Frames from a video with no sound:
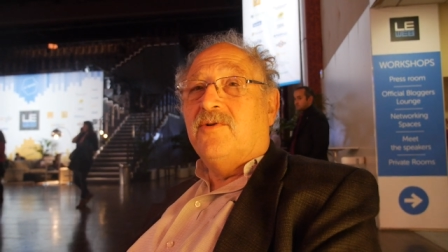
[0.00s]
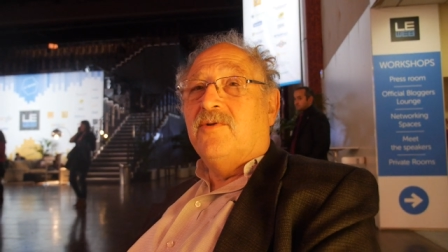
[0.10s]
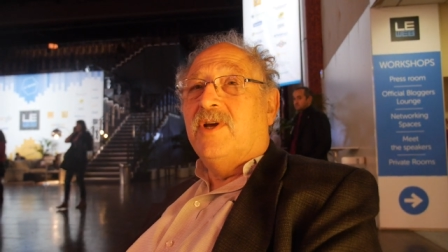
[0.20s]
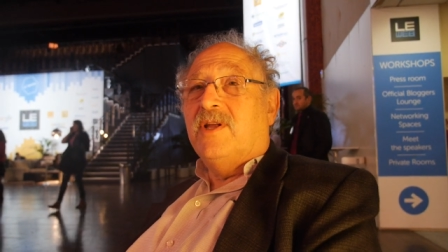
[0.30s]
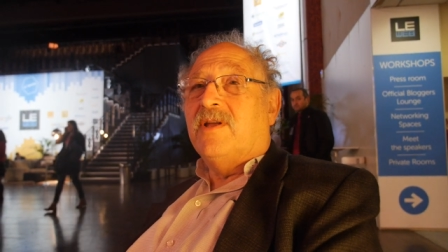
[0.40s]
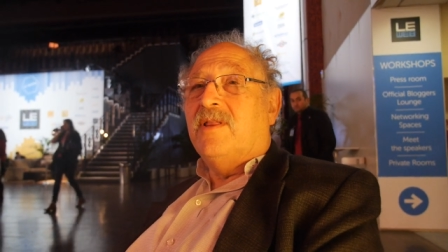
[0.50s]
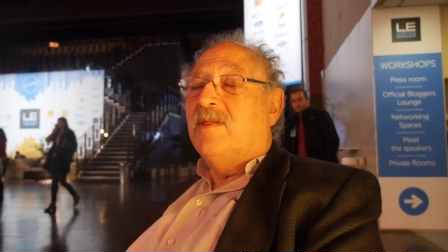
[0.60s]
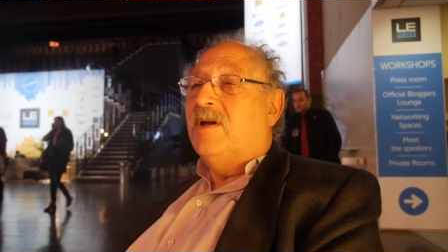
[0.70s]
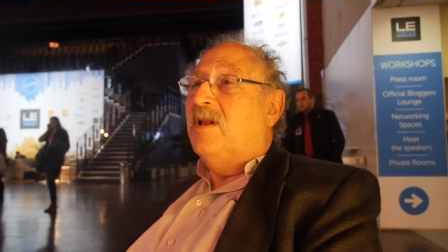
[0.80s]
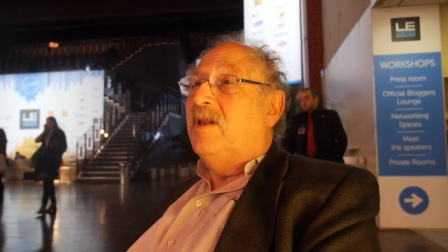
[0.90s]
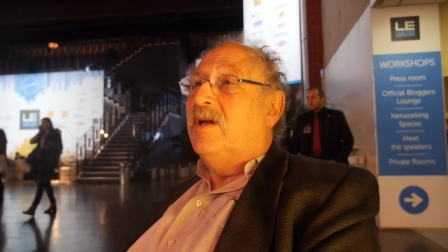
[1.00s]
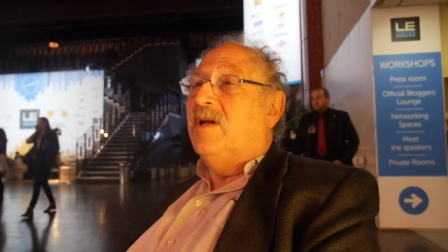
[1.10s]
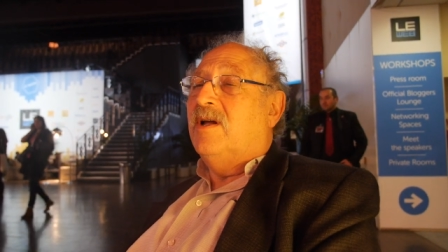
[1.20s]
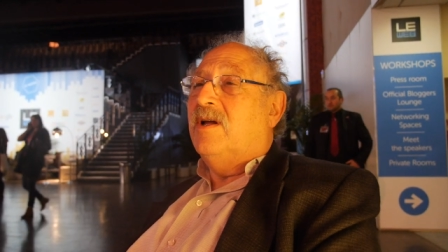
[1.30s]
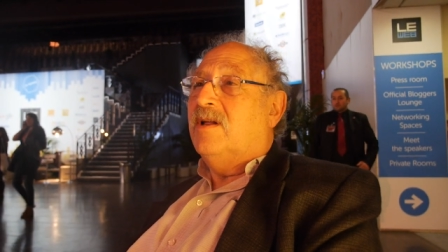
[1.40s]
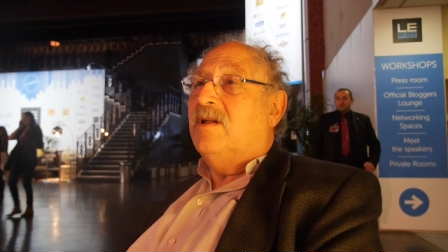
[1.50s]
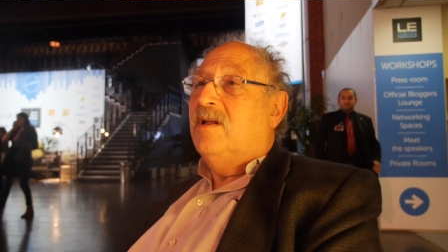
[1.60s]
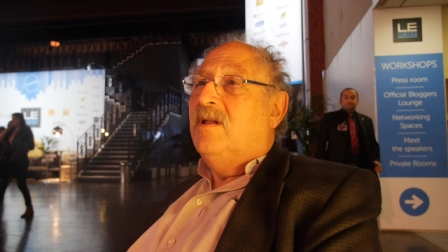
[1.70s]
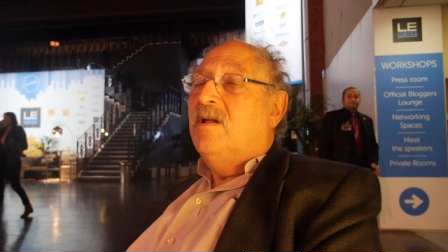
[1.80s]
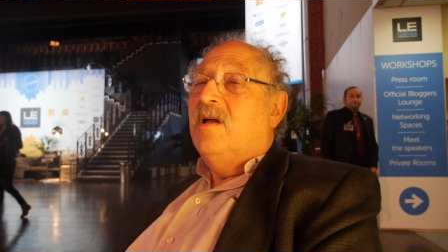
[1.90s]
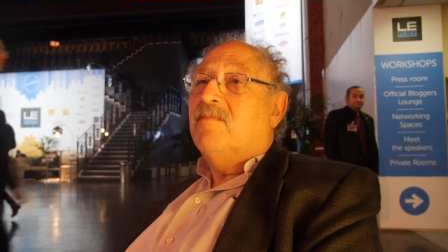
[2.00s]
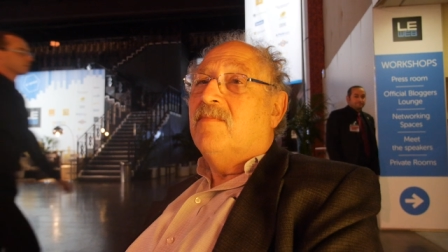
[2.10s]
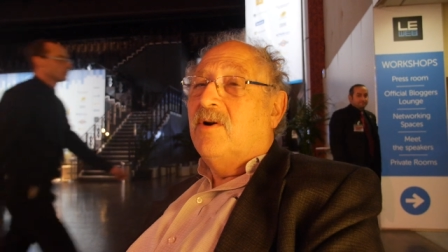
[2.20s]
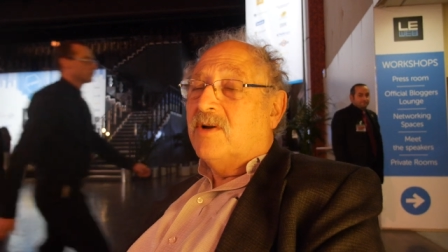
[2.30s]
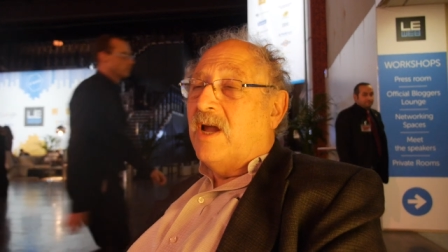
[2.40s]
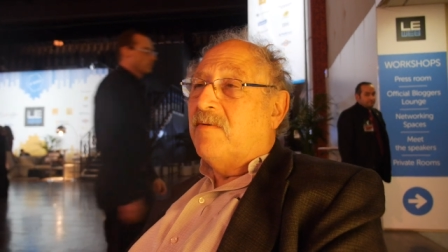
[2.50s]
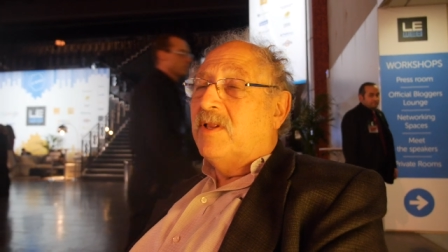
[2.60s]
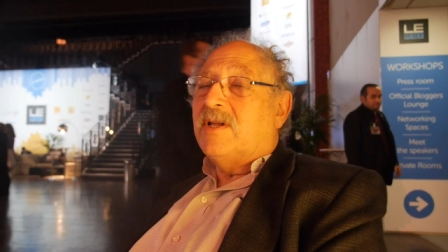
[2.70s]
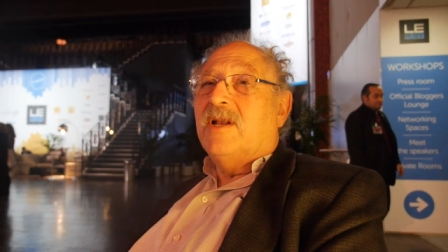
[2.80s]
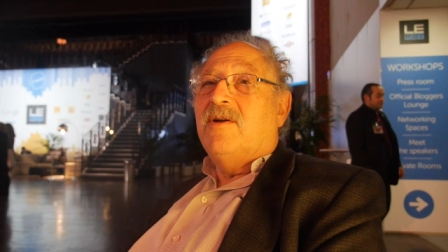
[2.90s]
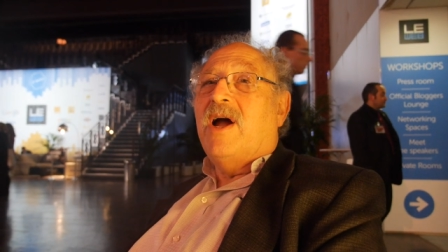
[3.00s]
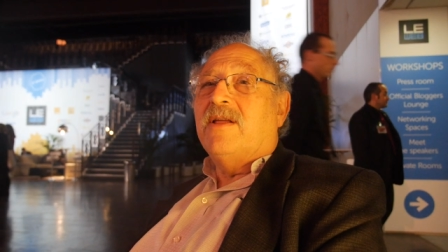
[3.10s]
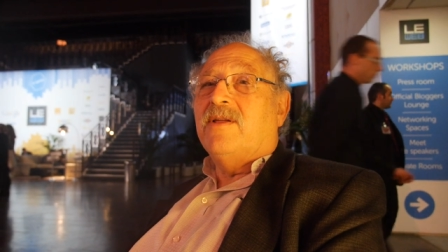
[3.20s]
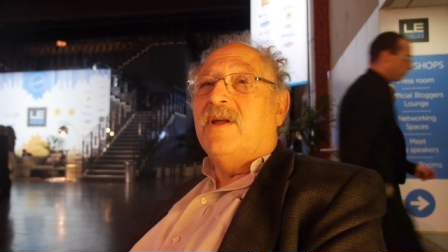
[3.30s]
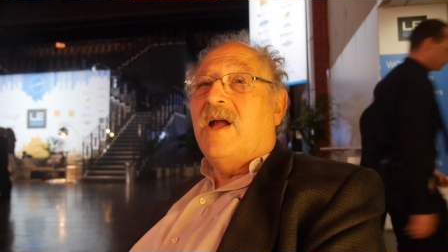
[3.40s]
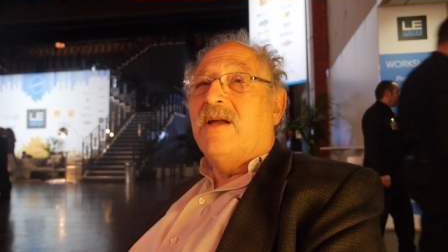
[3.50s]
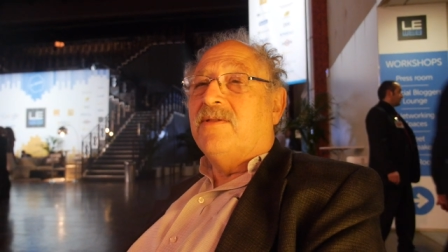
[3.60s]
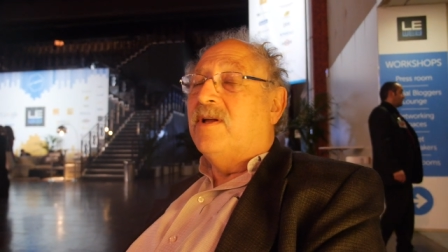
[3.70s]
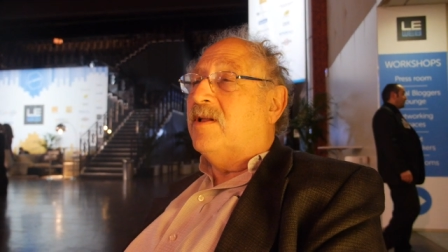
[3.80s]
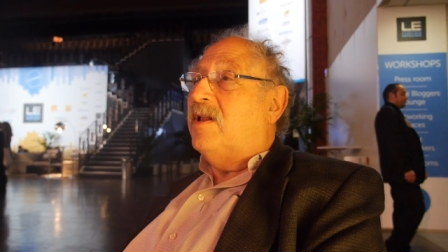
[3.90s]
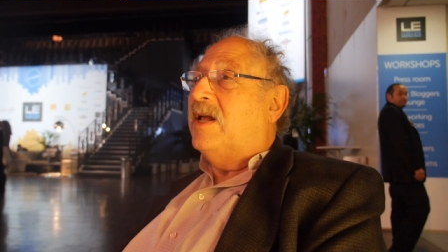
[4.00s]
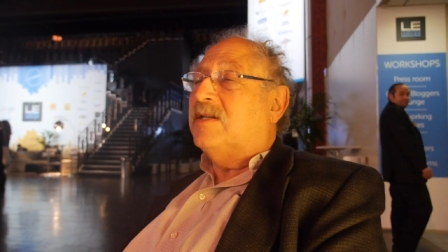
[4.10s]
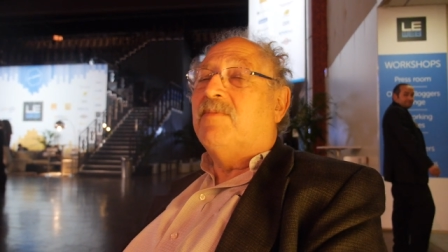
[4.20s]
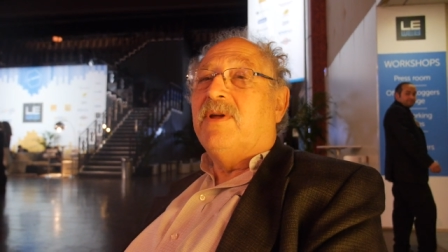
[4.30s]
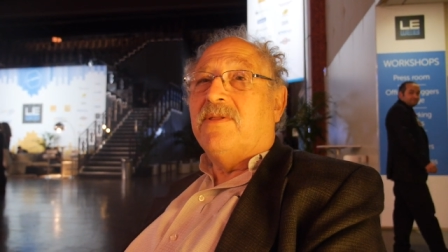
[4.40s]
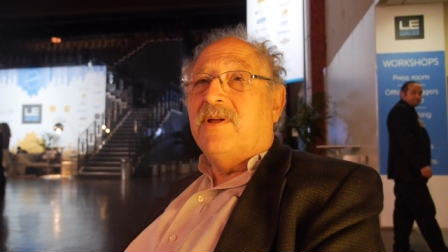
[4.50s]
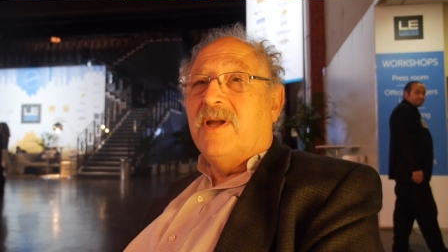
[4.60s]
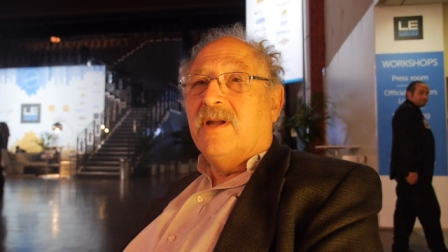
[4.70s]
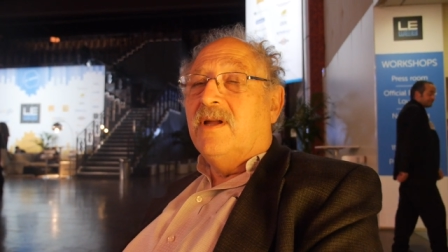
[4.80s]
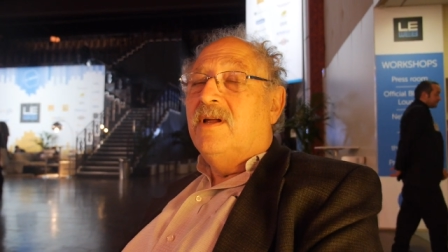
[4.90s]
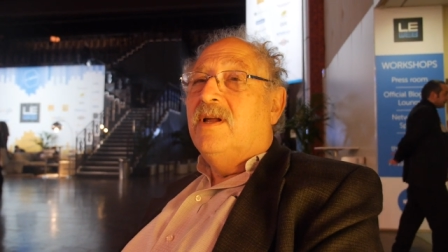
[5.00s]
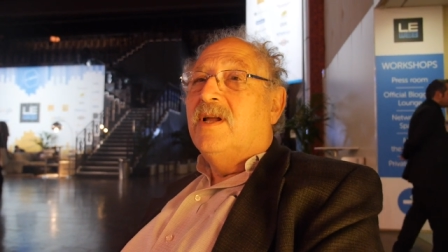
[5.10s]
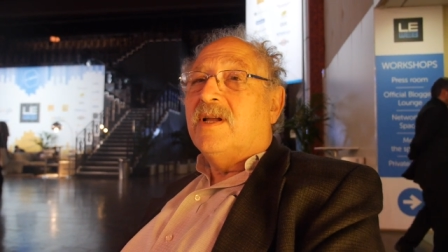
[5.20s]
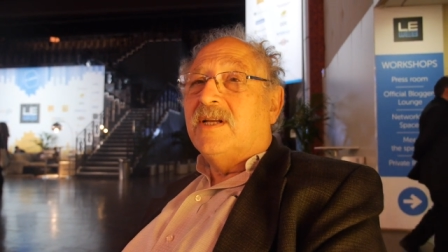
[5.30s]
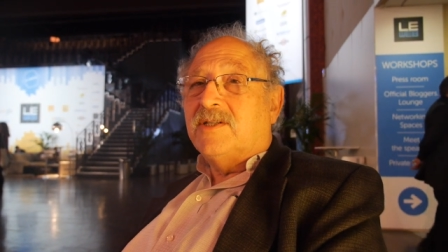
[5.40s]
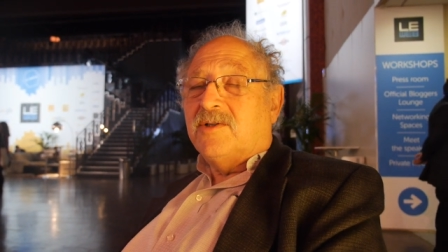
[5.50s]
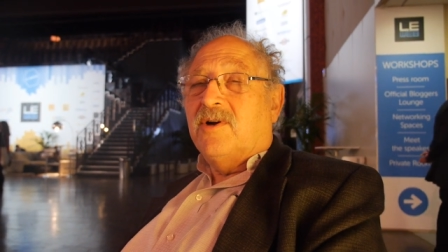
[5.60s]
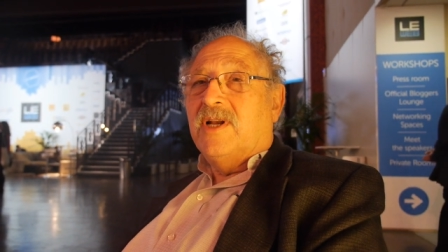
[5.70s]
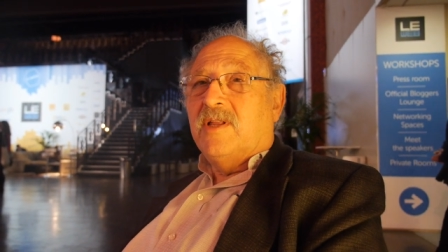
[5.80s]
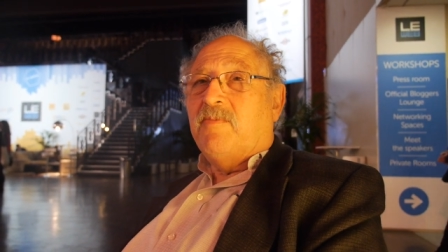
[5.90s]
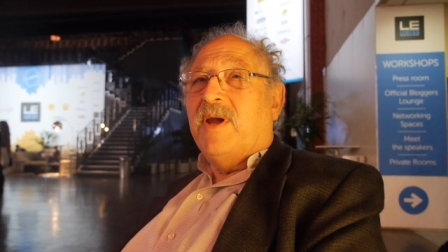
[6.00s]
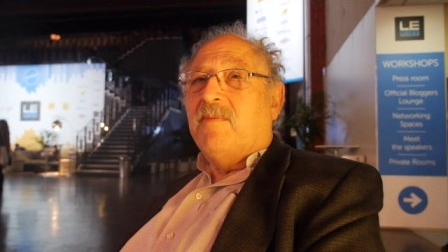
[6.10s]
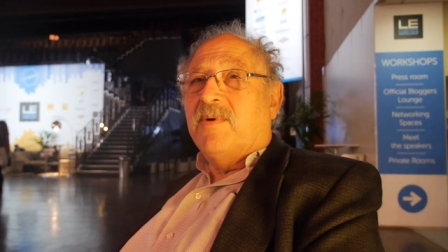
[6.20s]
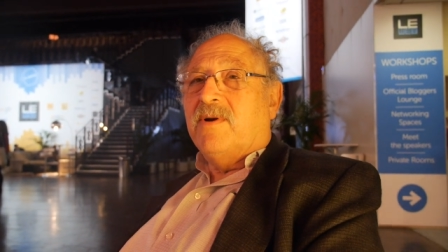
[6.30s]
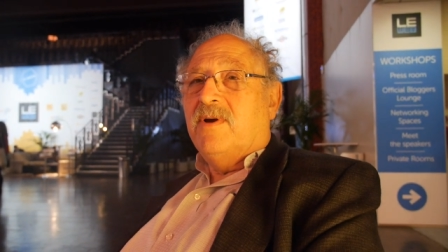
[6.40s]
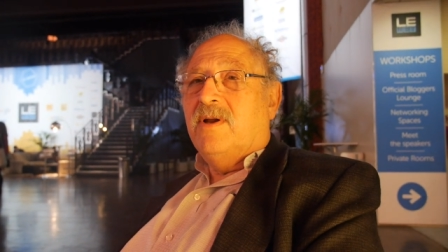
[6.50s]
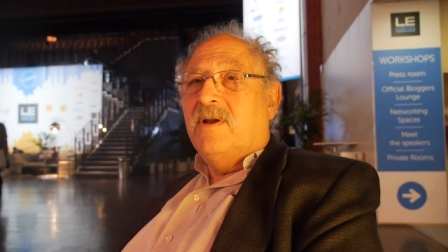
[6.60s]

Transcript: to it, and then uh, okay, I so will you, tell you, you. I think I think the next big thing is toilet paper